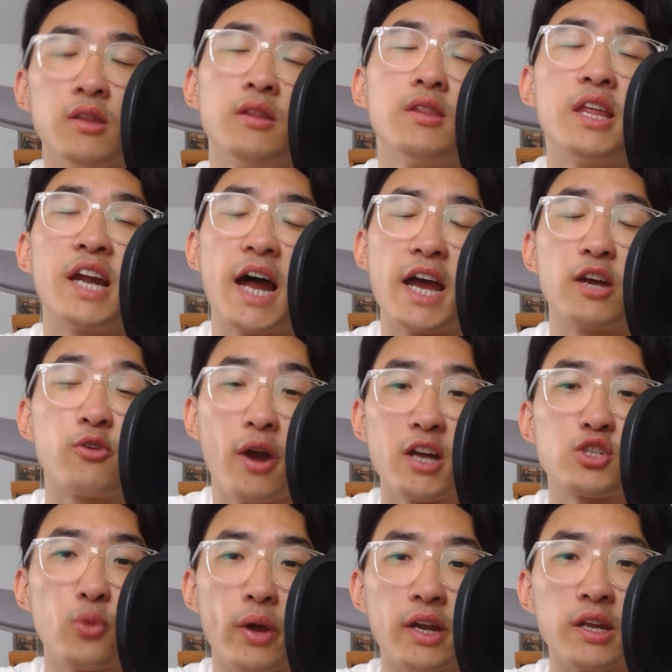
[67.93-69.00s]

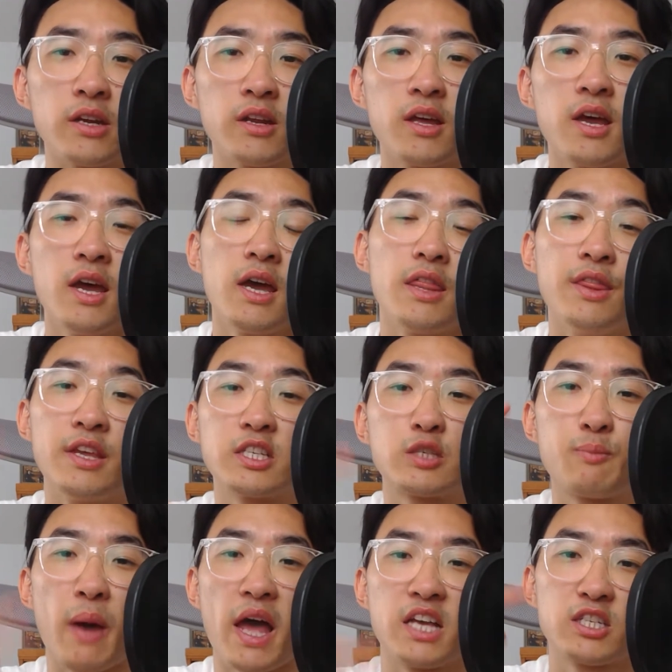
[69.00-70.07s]
graduated this
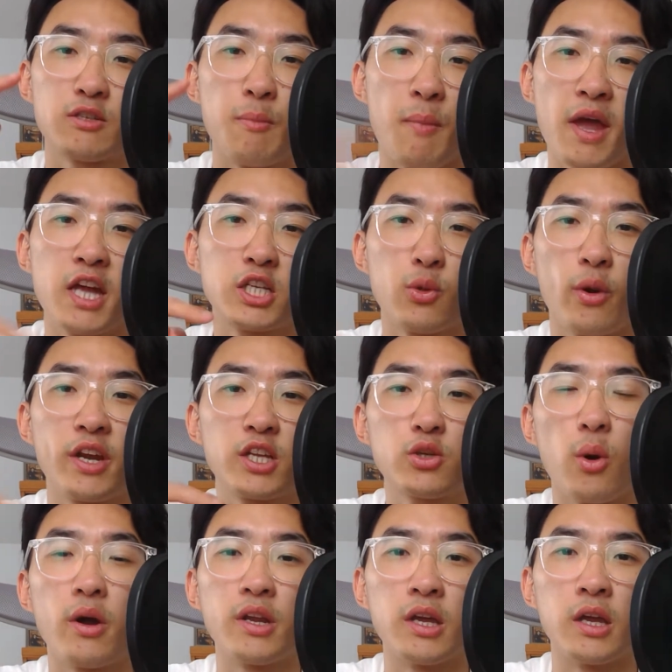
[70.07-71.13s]
past May
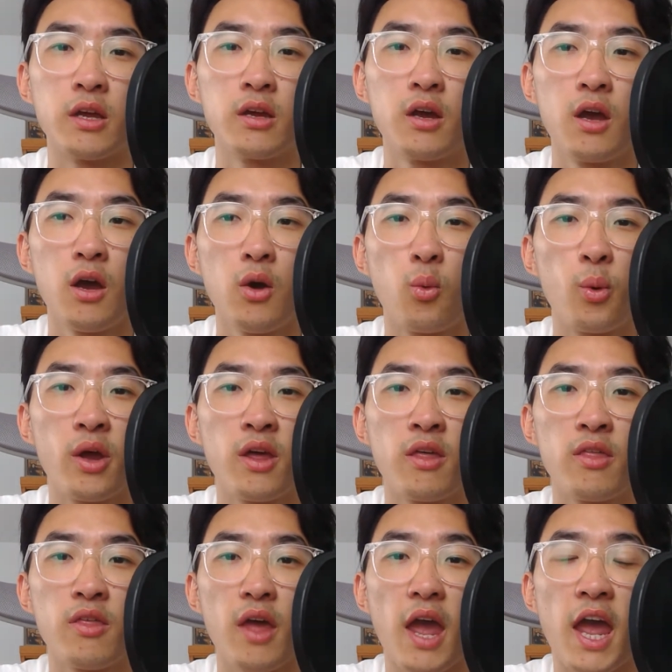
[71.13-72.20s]
2020
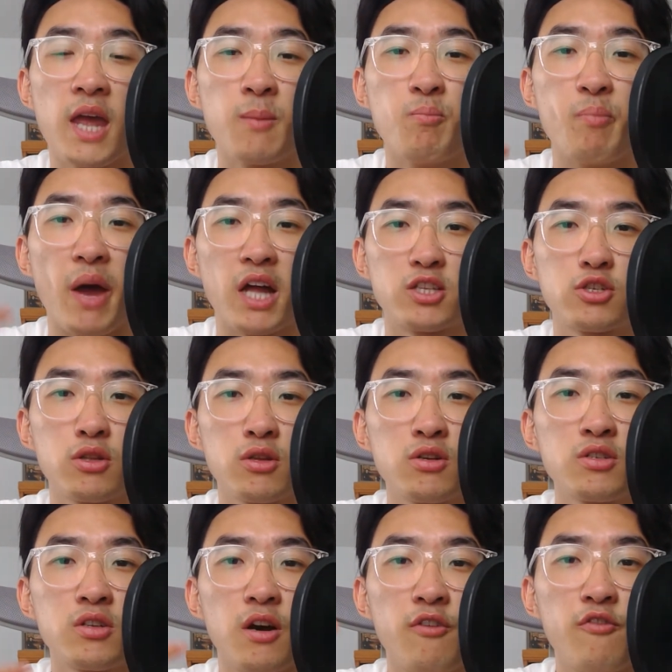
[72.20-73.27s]
with a
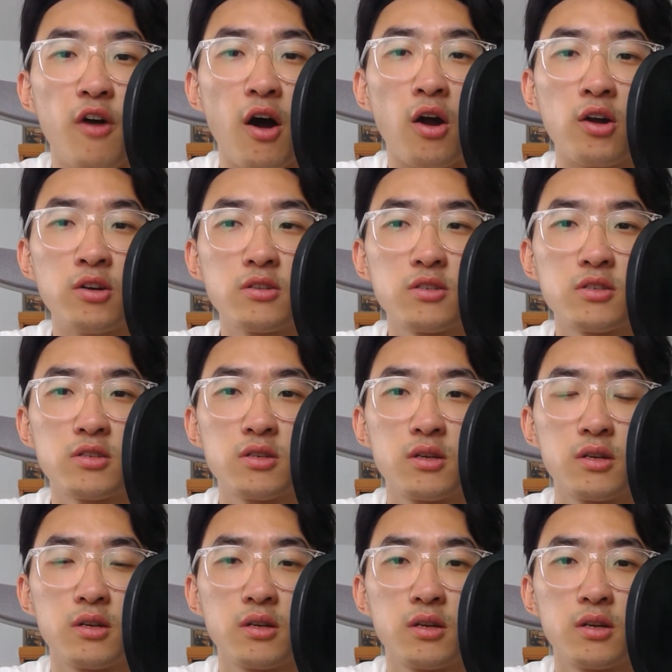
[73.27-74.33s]
Bachelor's of Arts
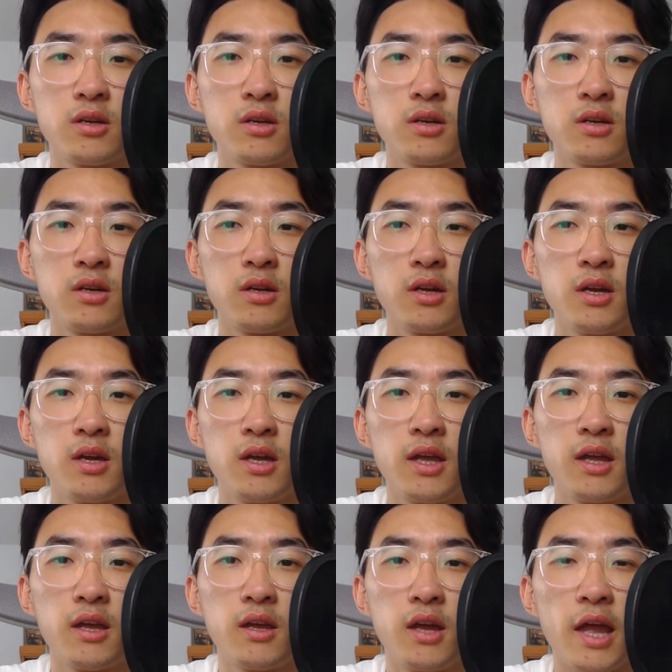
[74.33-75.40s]

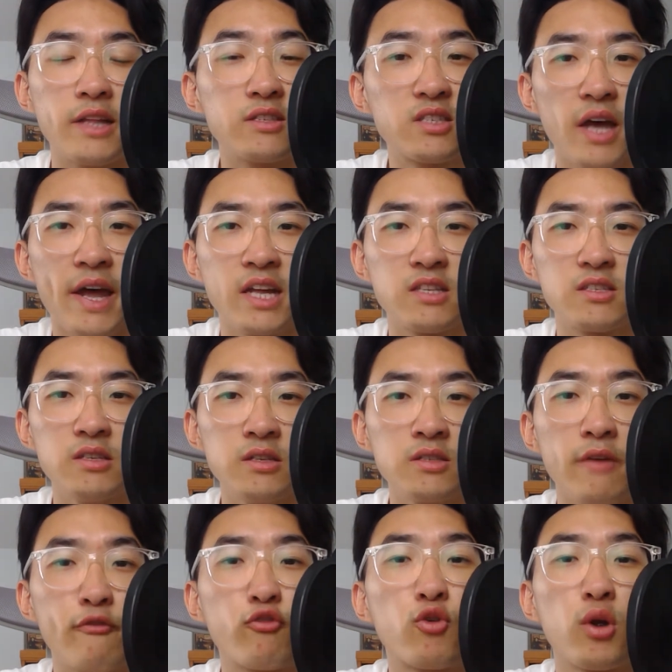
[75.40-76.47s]
and Sciences
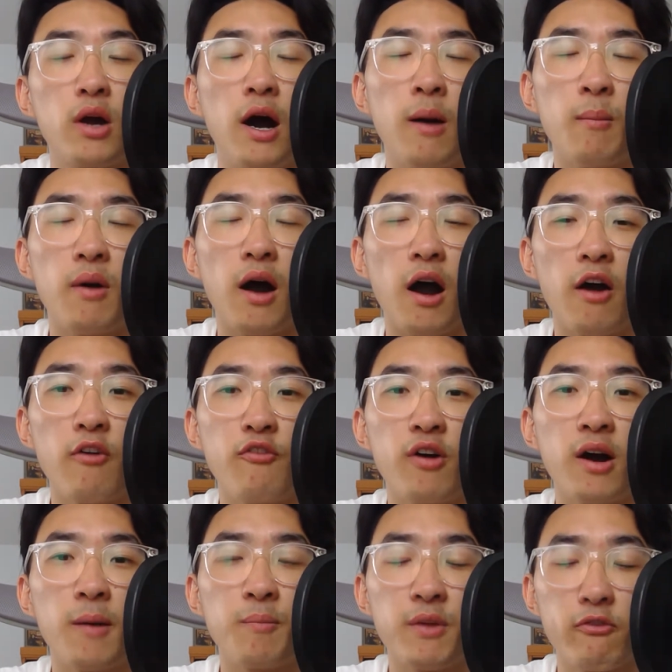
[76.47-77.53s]
of
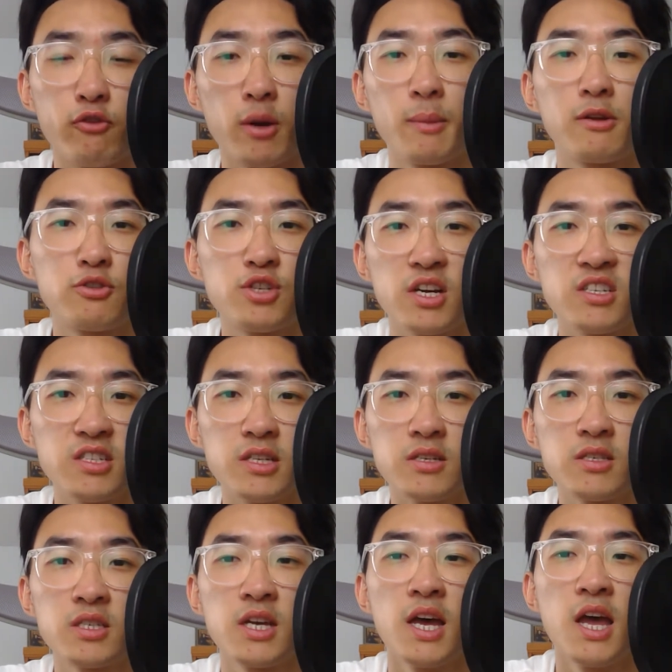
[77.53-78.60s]
Criminal
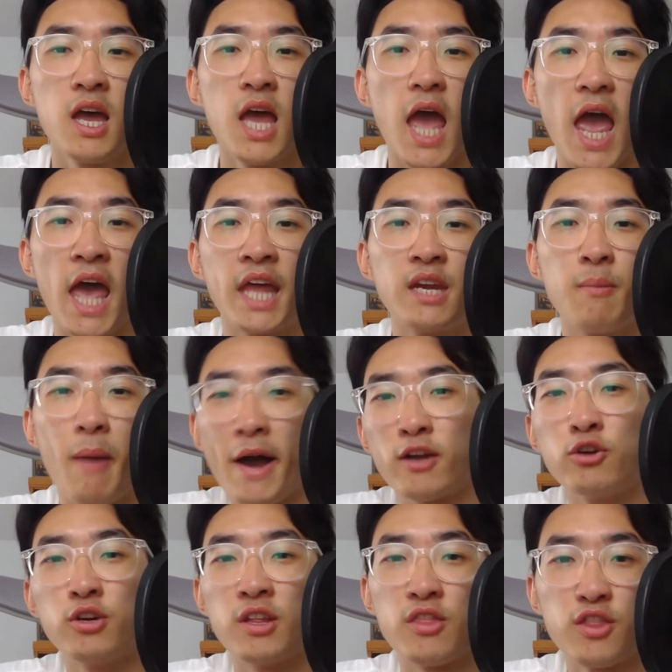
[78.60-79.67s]
Justice and
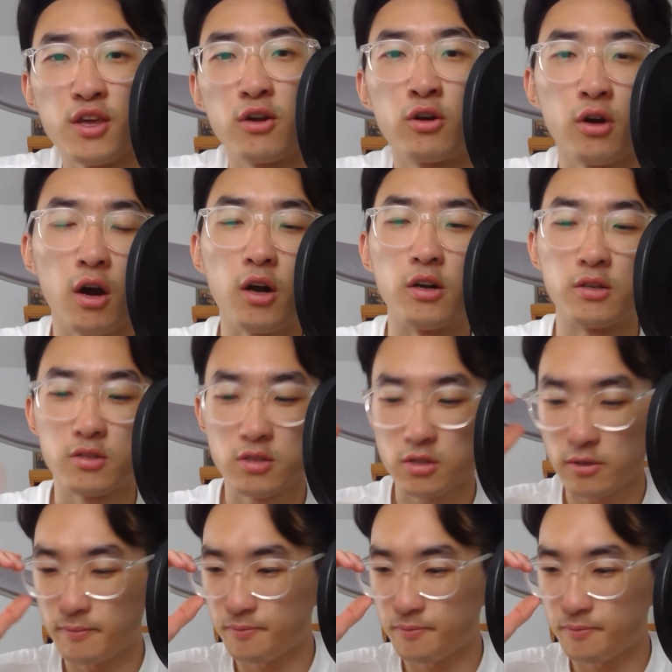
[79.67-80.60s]
minored in Theater Arts.